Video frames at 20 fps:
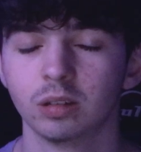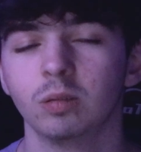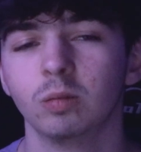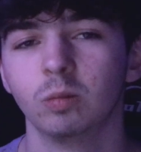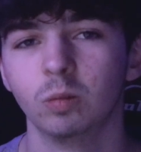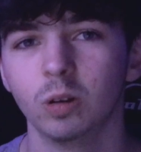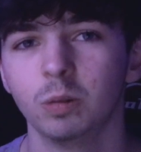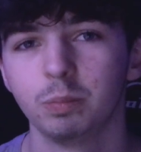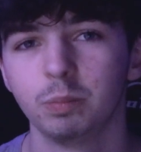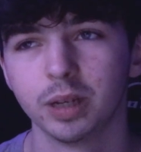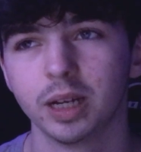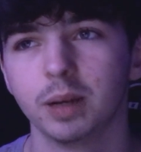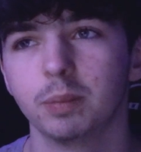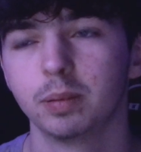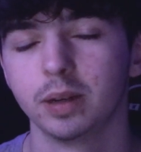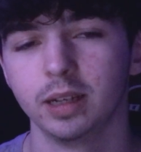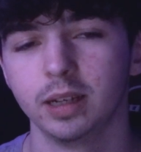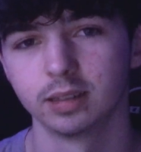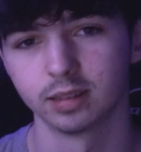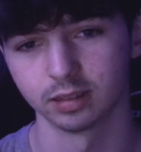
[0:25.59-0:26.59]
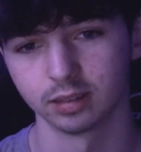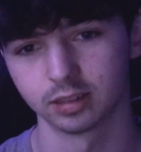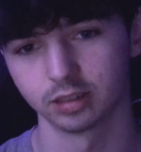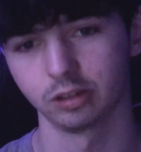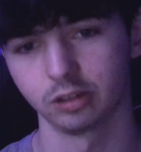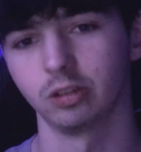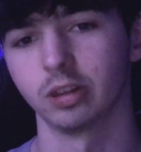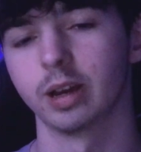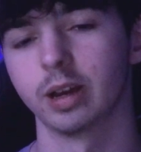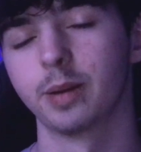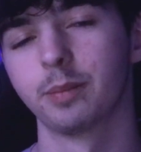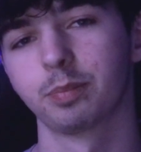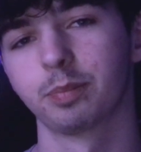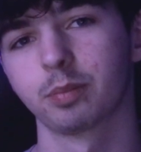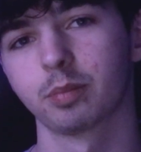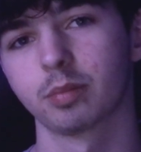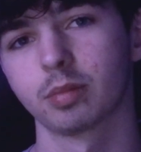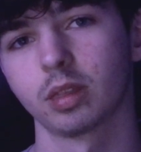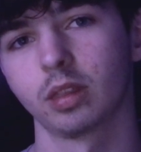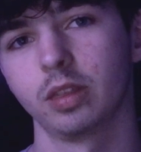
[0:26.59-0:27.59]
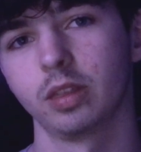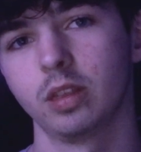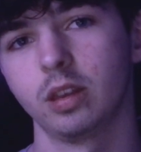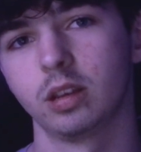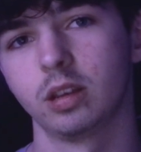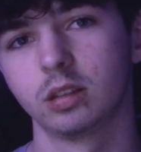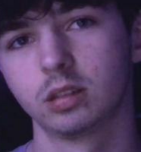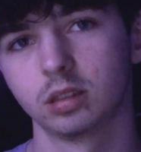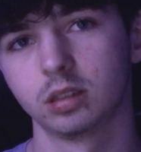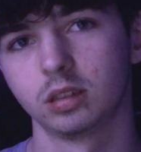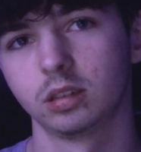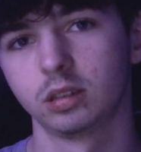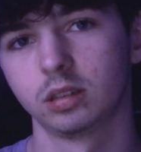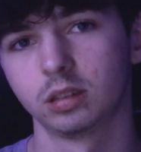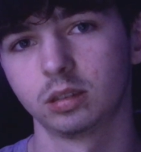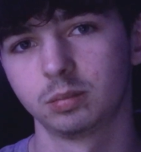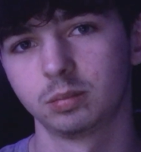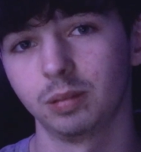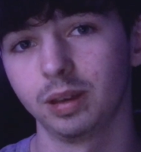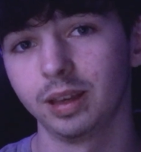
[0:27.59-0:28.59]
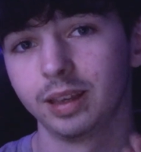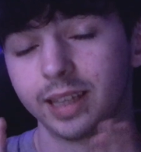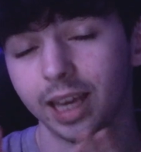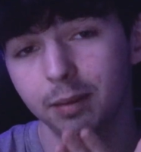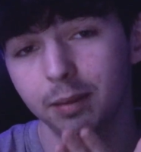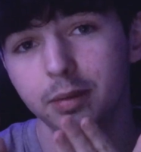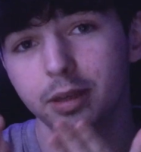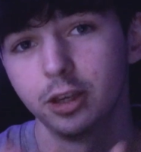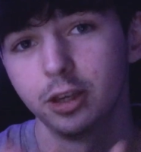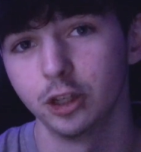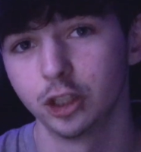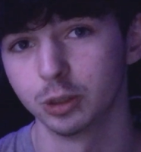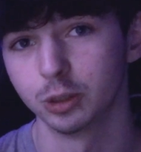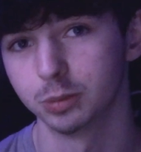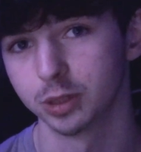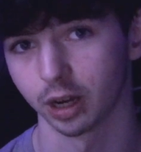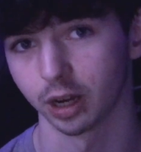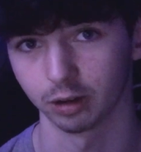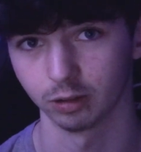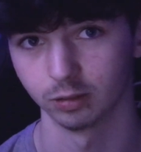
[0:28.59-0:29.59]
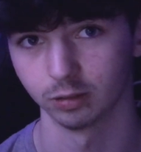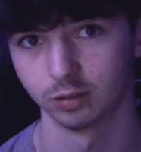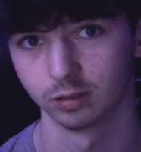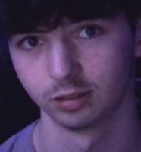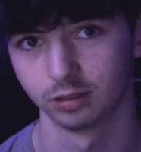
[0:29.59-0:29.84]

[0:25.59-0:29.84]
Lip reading: What better place than to do that than to my gaming YouTube channel?